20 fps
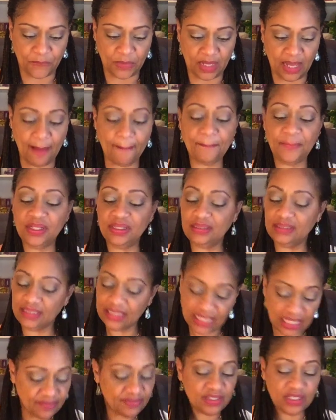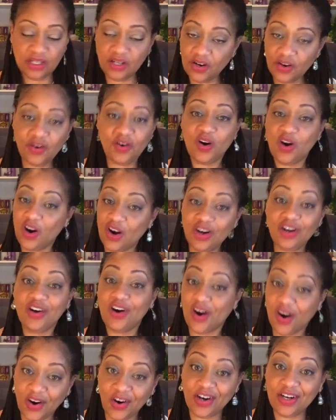and believes in her heart of
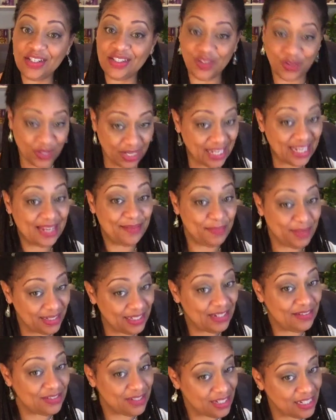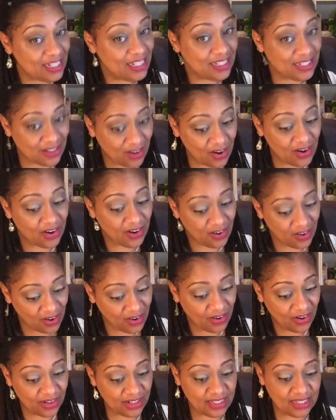hearts, or he believes in his heart of
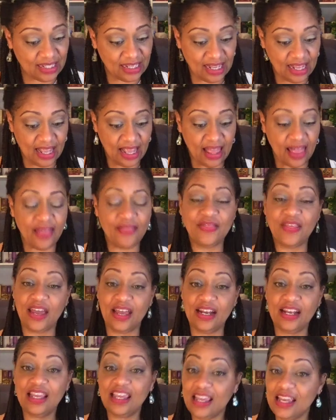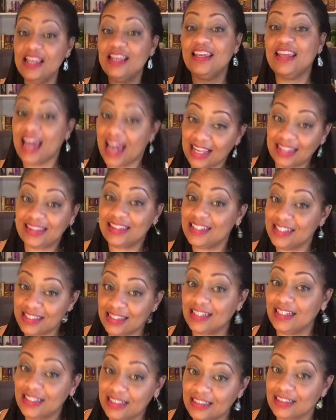hearts, that he got this
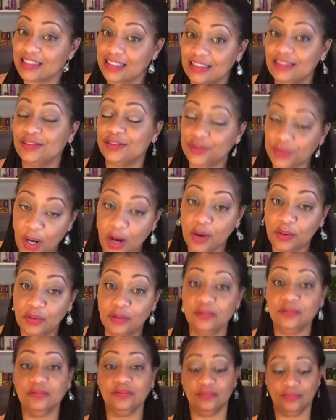under control.